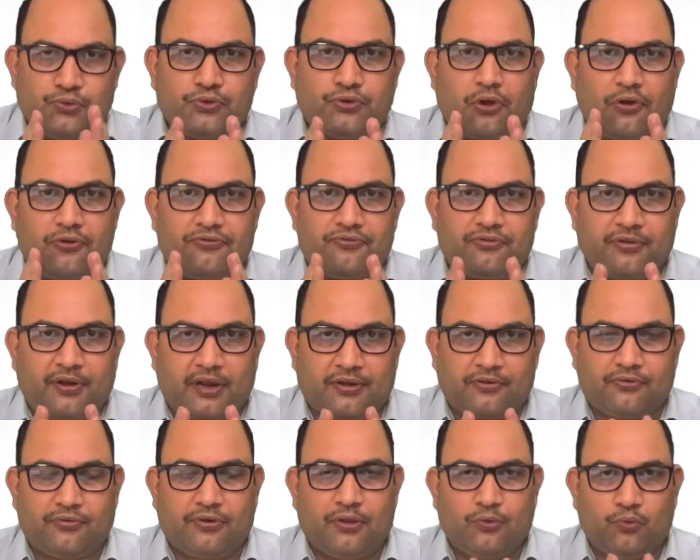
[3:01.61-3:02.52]

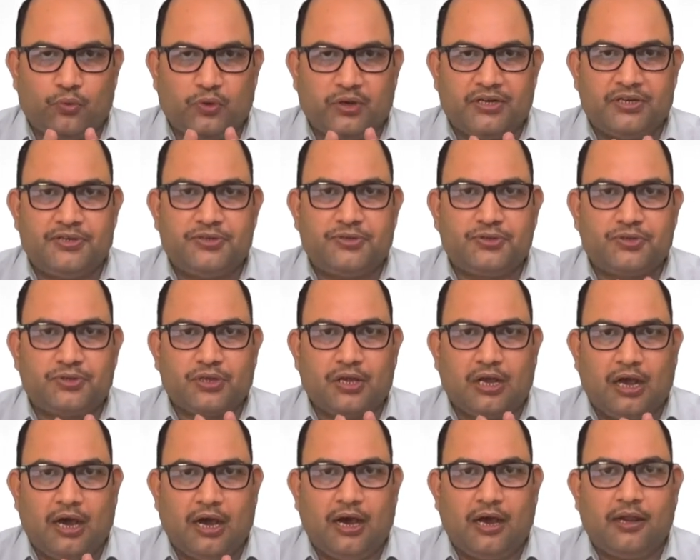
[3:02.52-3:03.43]
contradictory words
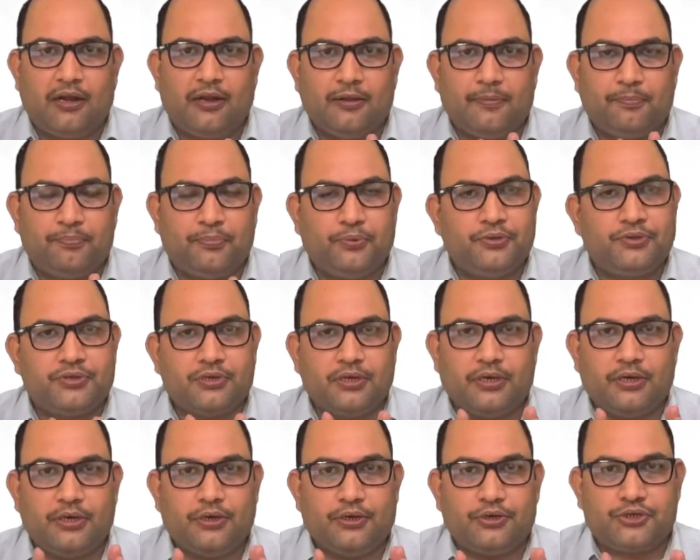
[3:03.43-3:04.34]
are put
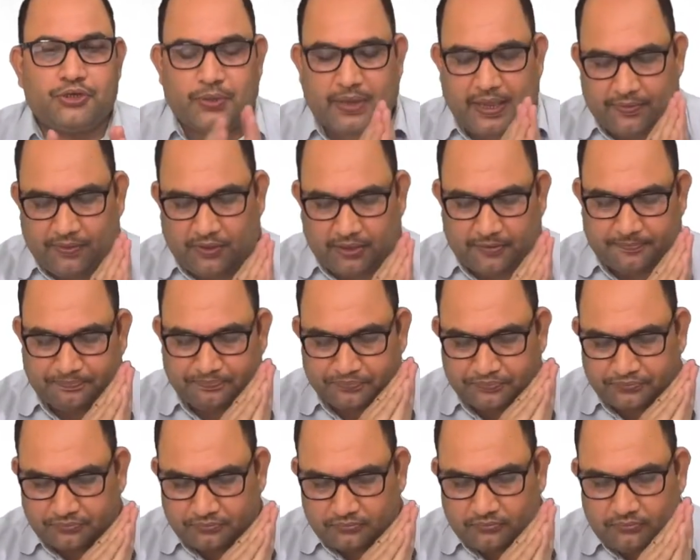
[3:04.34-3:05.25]
together.
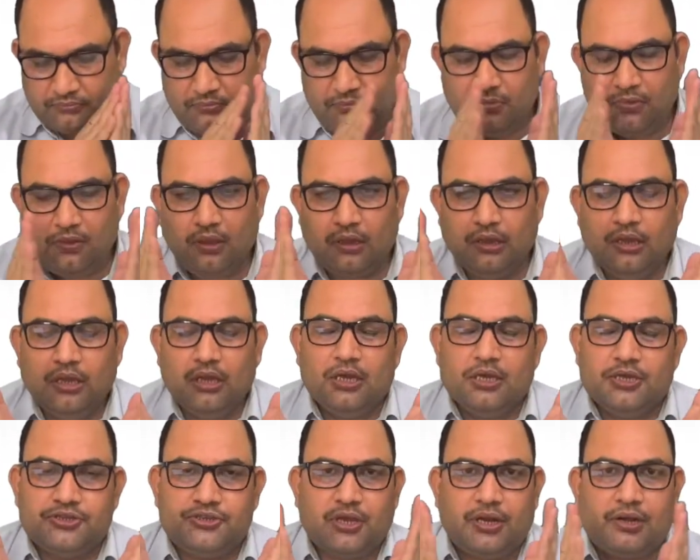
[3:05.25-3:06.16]

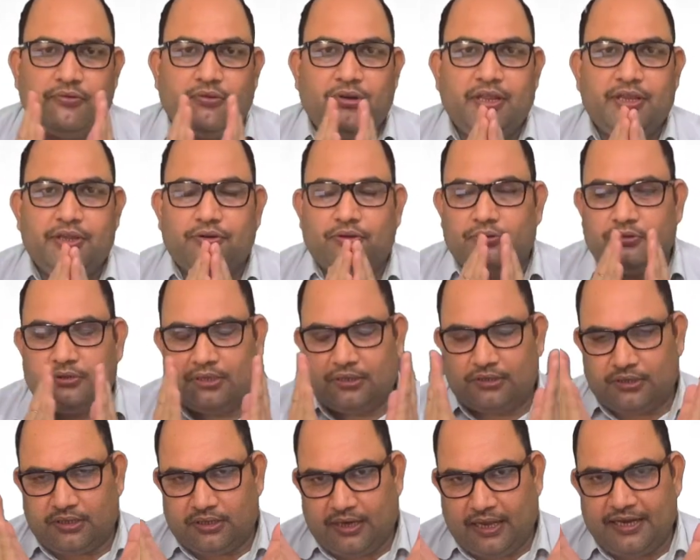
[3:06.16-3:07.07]
Generally,
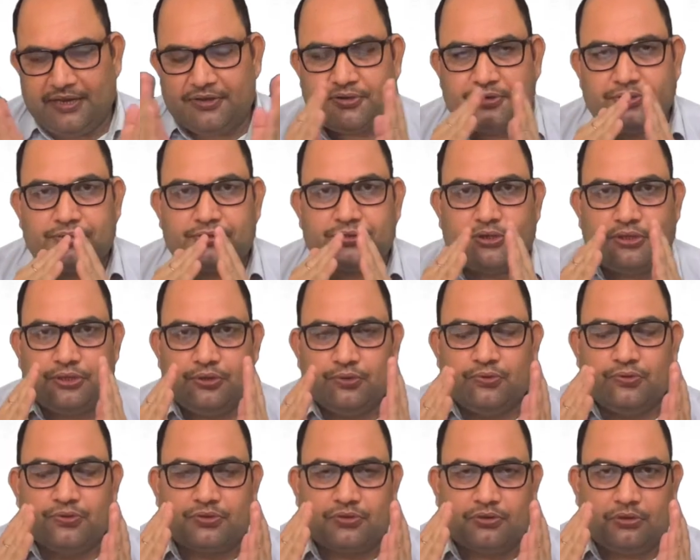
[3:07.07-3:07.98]
the writers
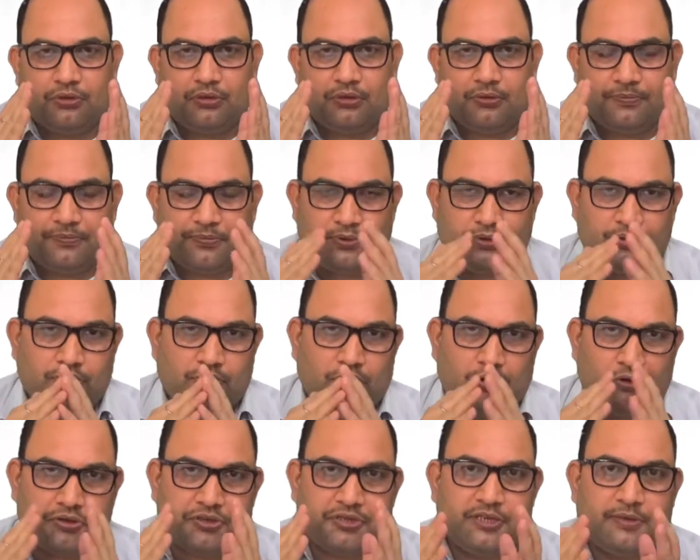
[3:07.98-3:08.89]
use
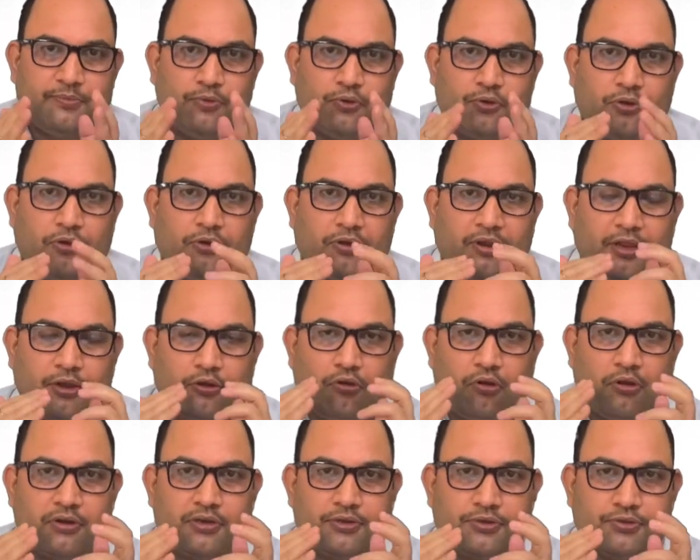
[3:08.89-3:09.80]
oxymoron in
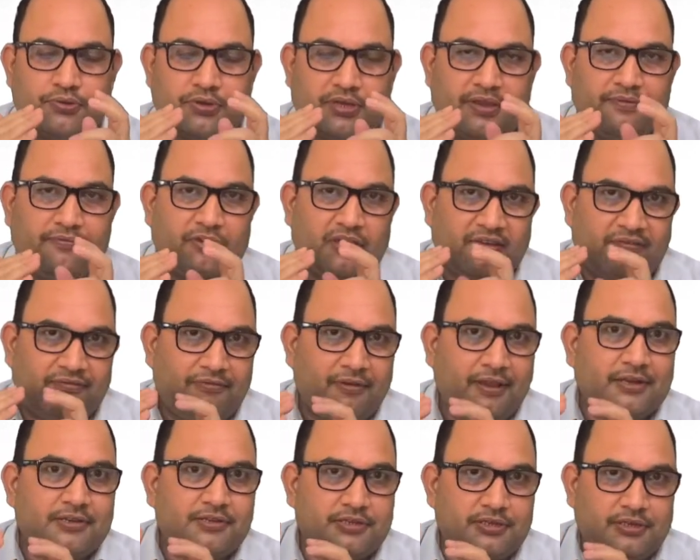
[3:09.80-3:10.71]
order to give
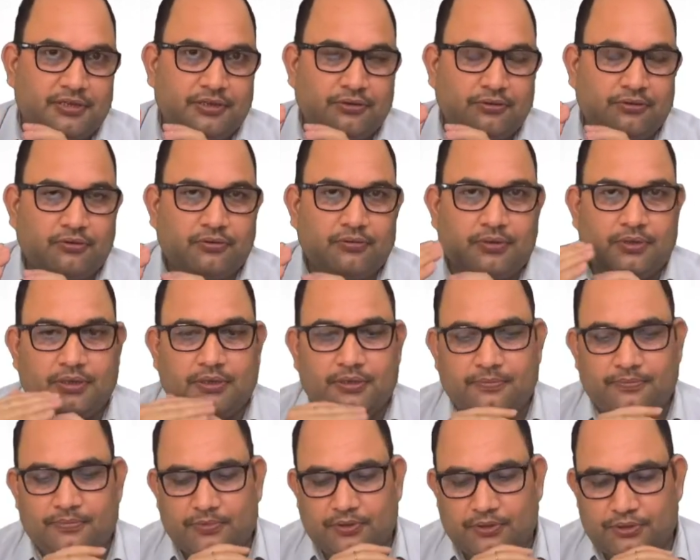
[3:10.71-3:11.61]
effect
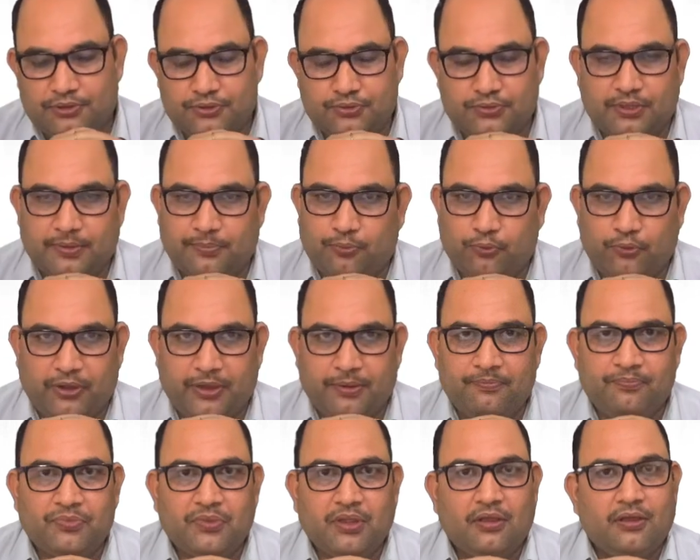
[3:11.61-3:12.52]
to the
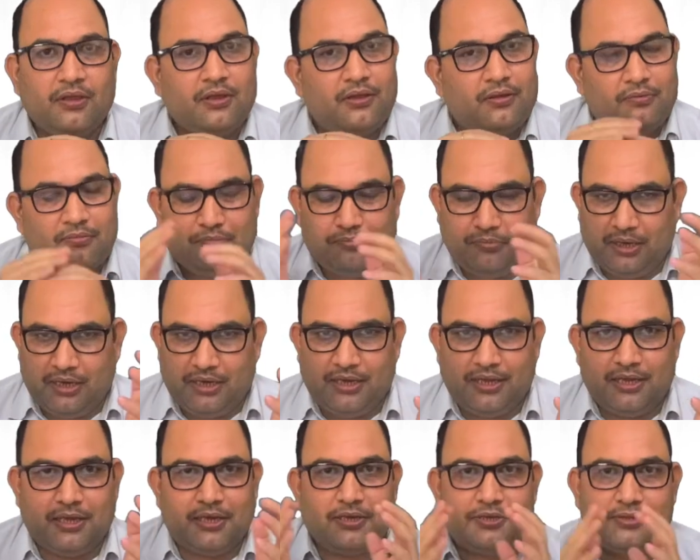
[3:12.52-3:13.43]
poem.
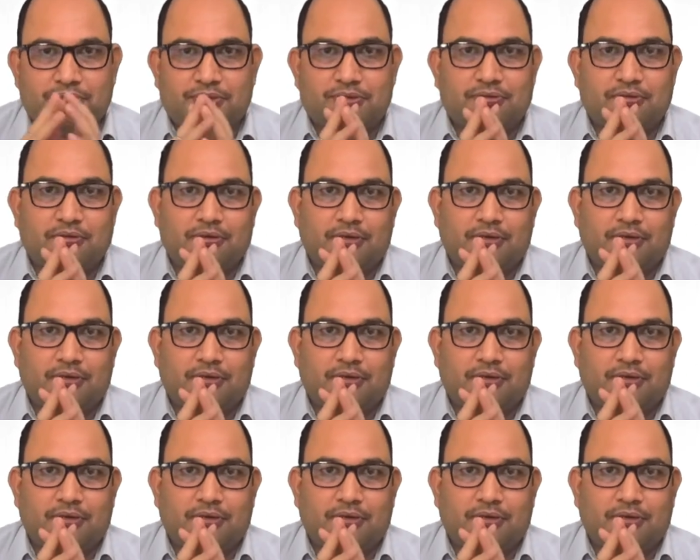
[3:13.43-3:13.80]
Meaning is,